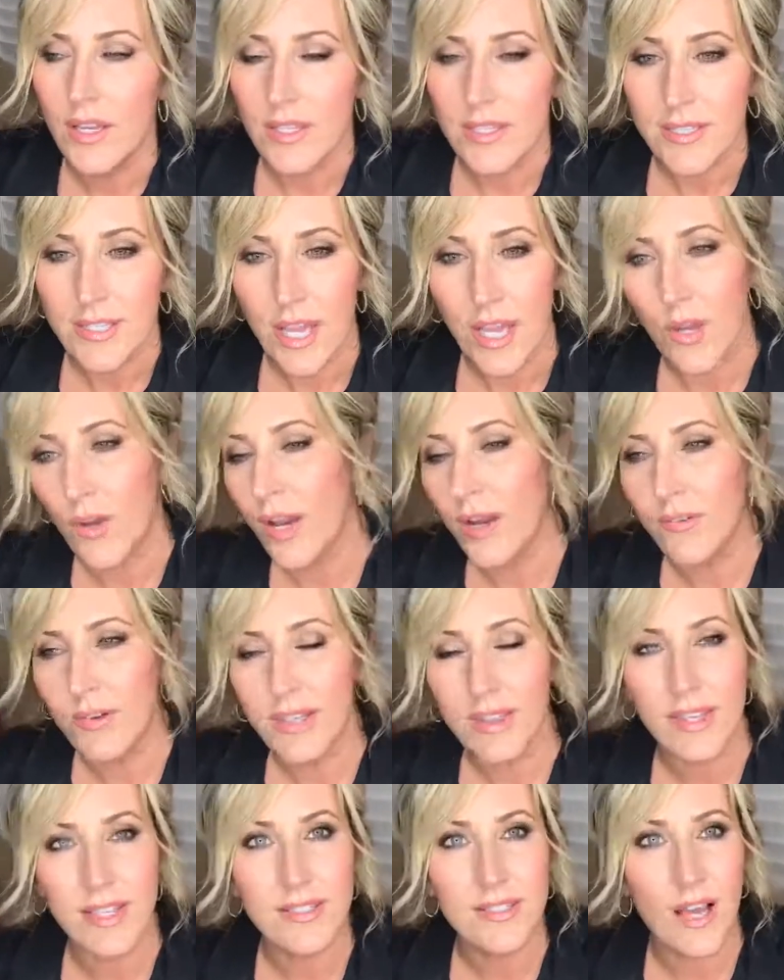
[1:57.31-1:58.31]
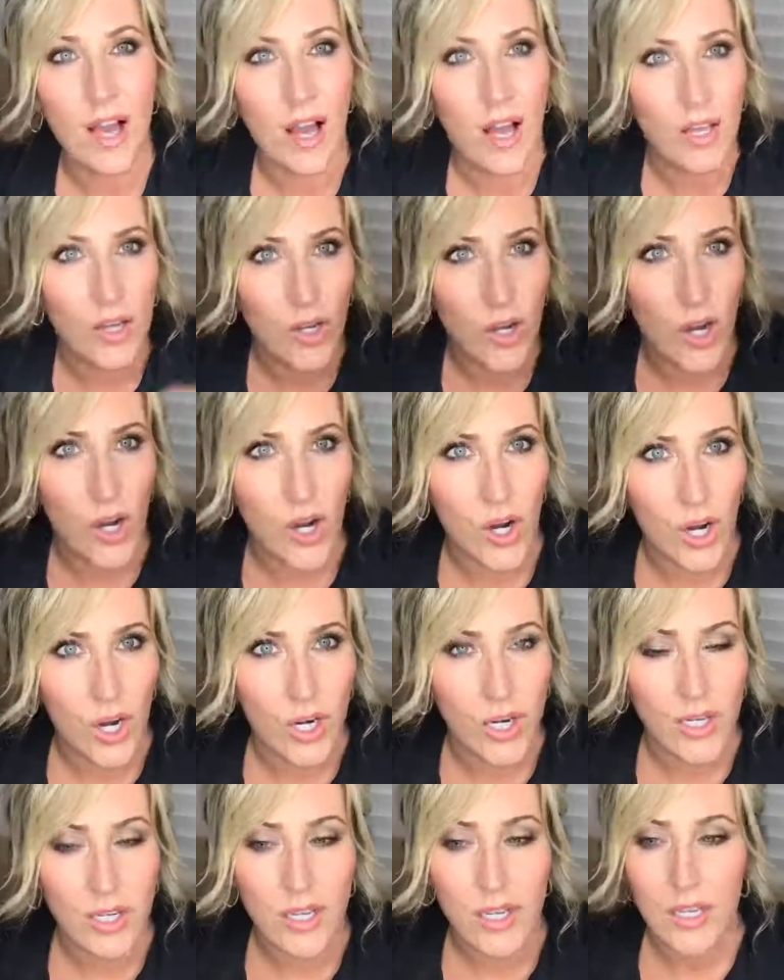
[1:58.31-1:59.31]
So everything's a la
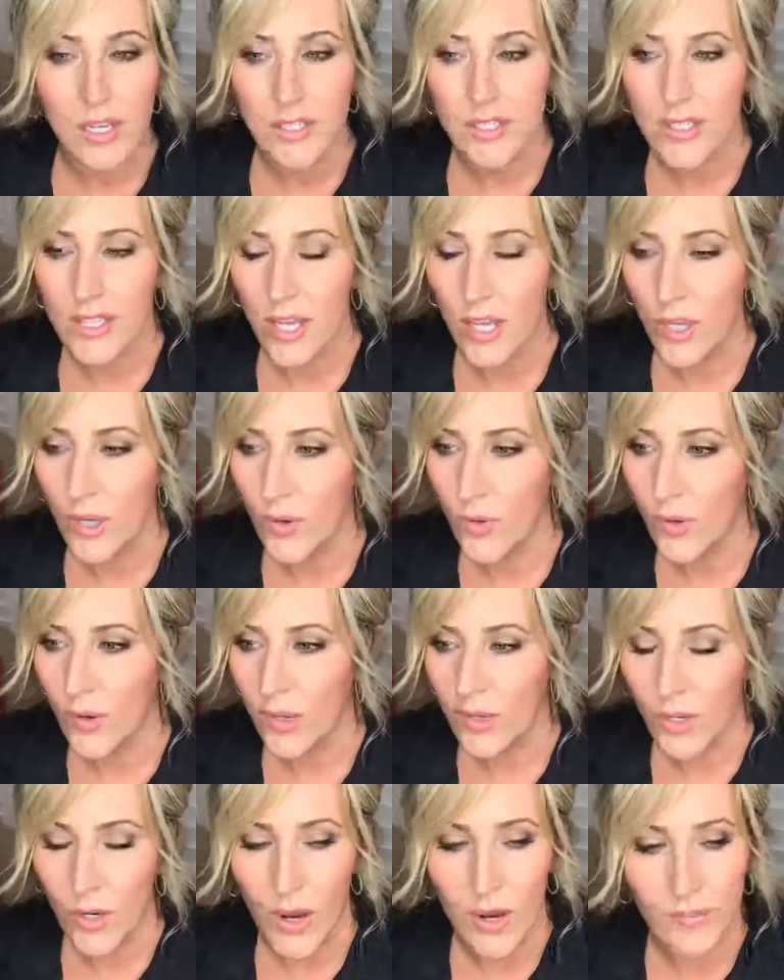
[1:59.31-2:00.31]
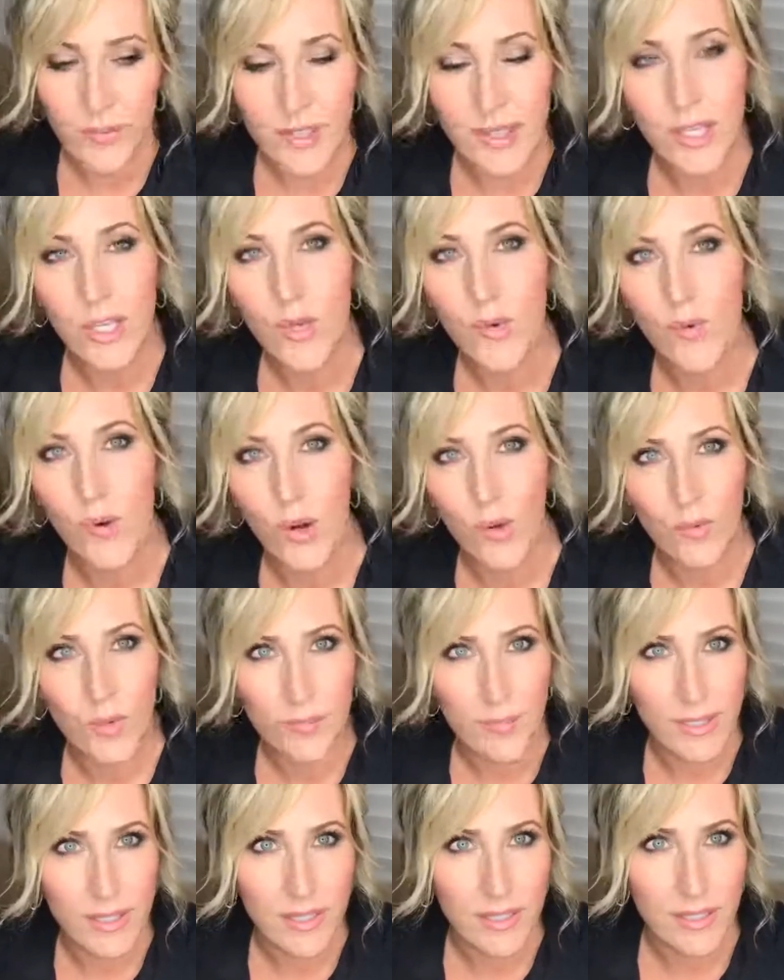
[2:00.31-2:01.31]
carte. So, you know, everything you want
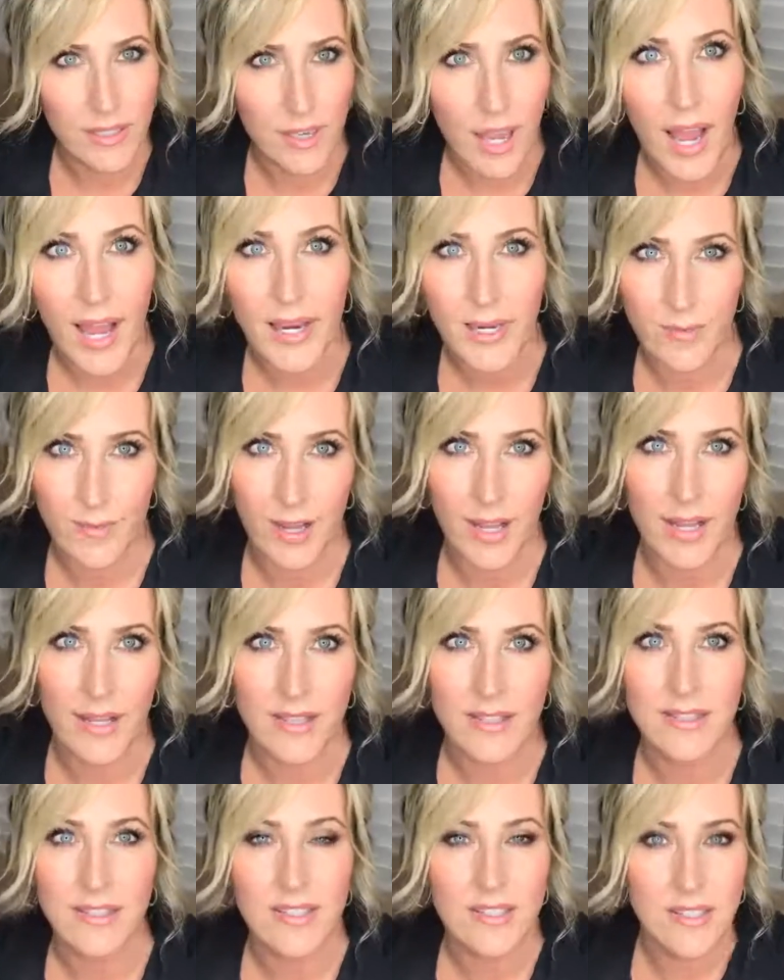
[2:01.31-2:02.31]
would be itemized.